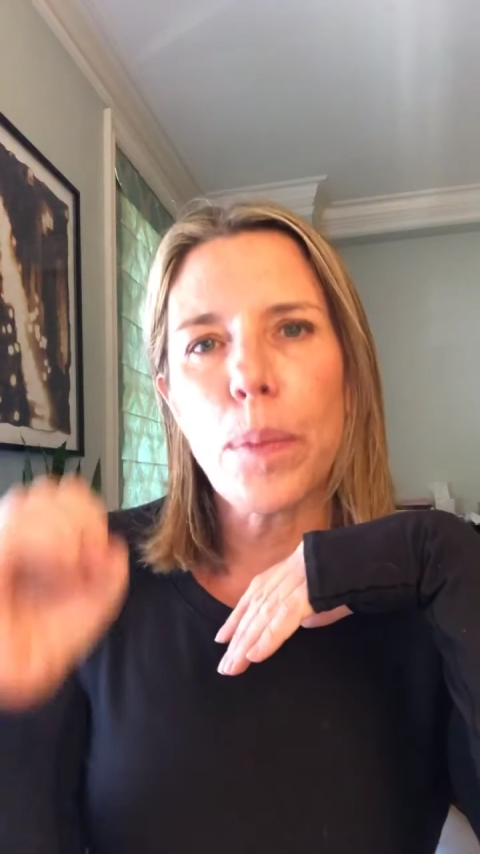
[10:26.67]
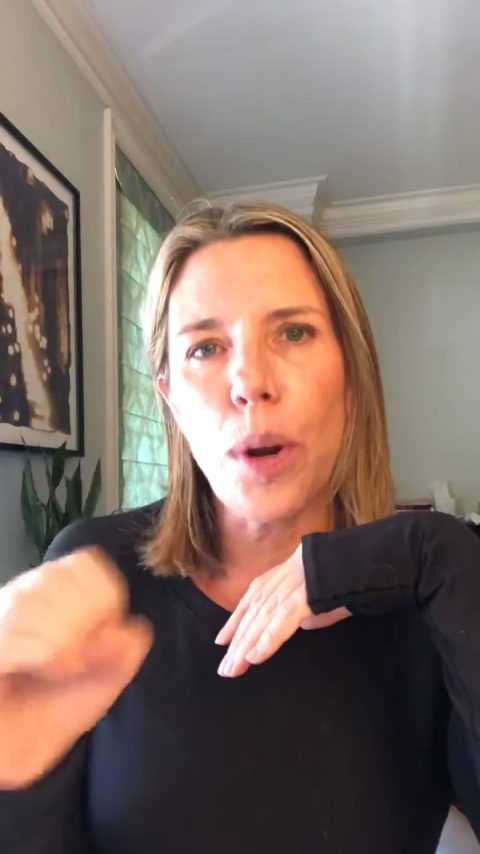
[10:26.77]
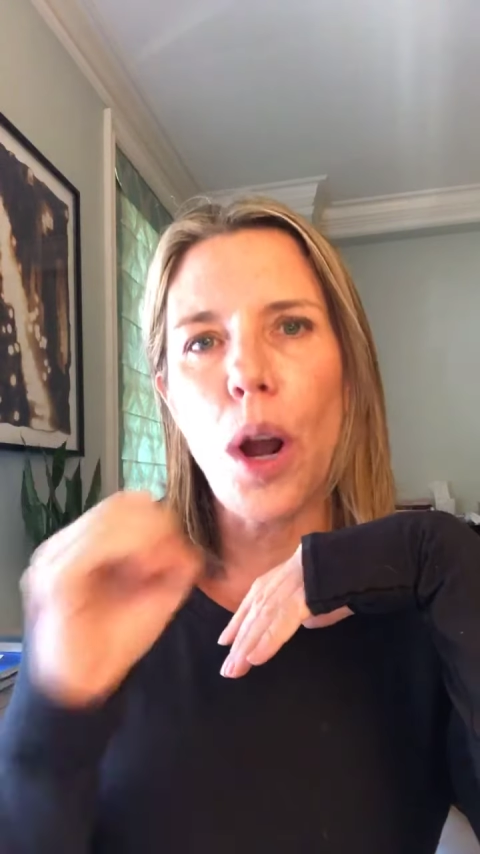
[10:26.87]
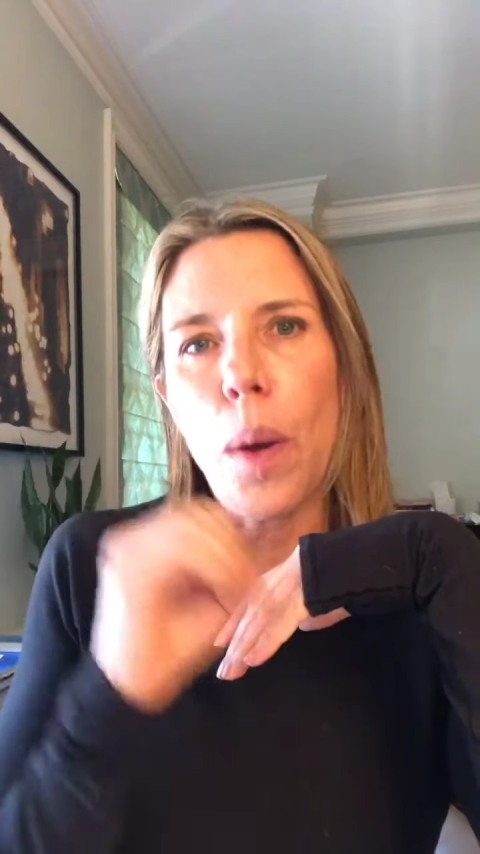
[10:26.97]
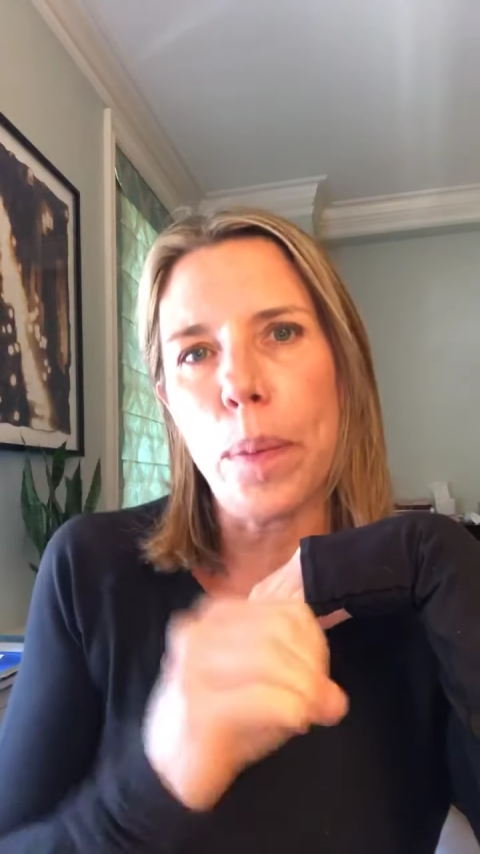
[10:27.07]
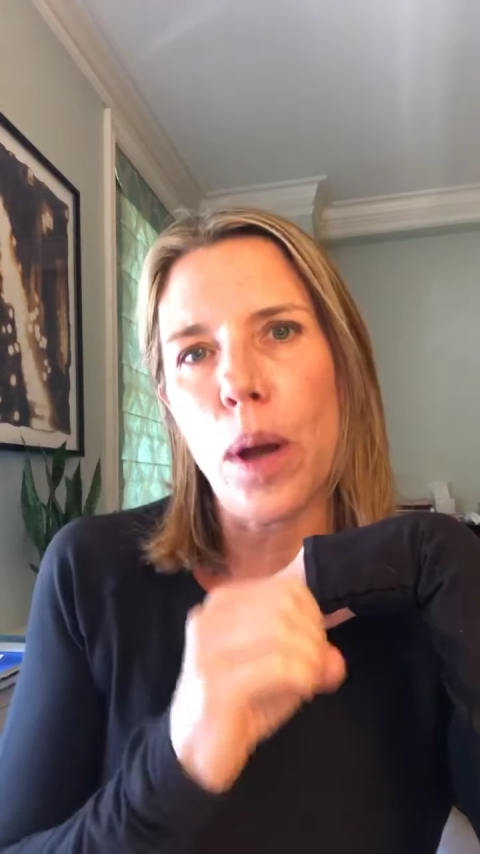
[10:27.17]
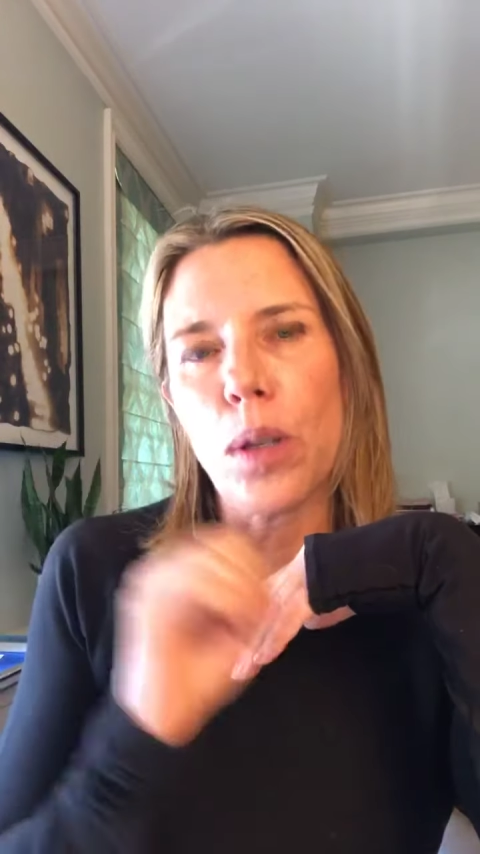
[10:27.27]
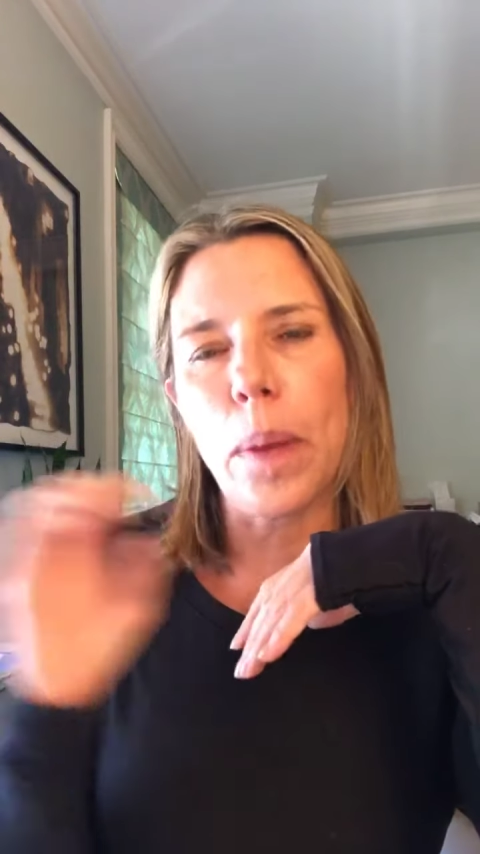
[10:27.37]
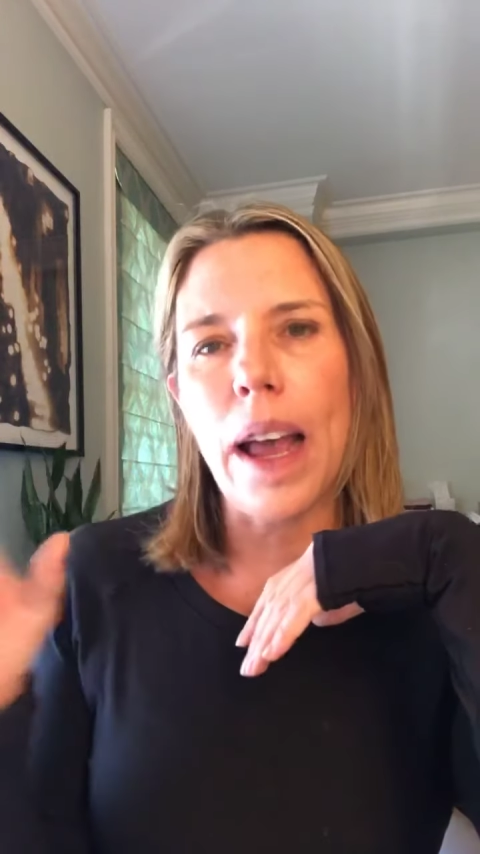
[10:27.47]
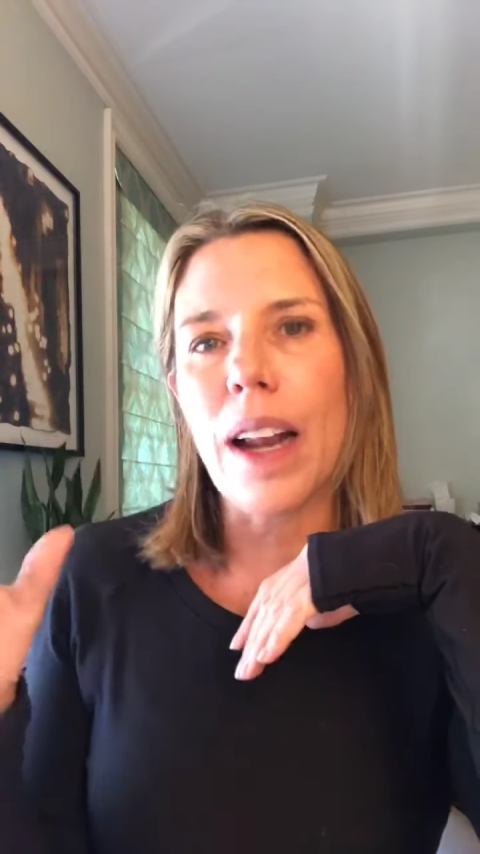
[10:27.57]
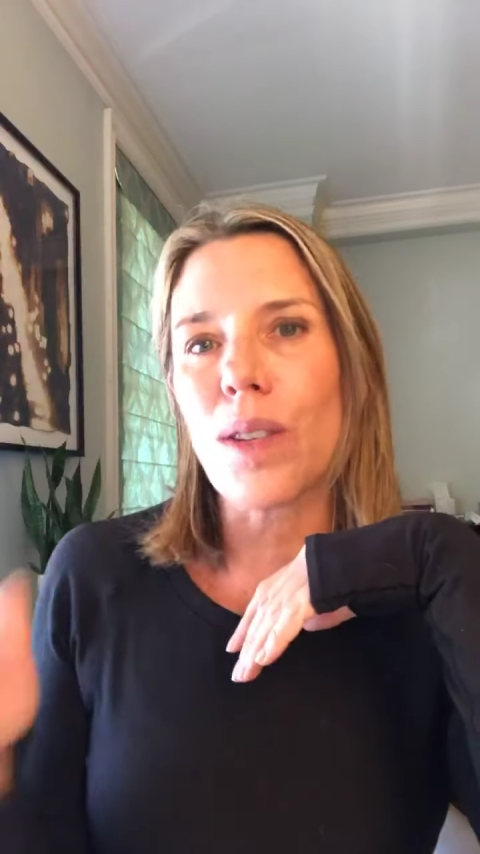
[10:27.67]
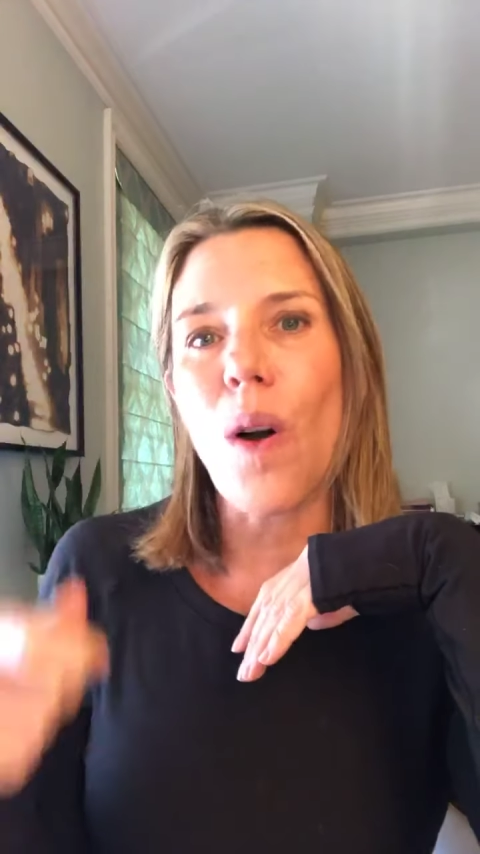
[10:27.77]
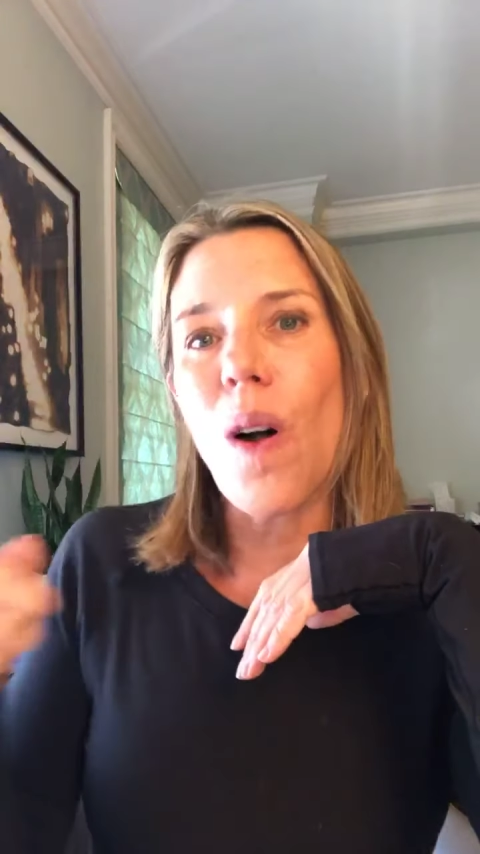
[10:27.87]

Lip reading: pro, postbiotics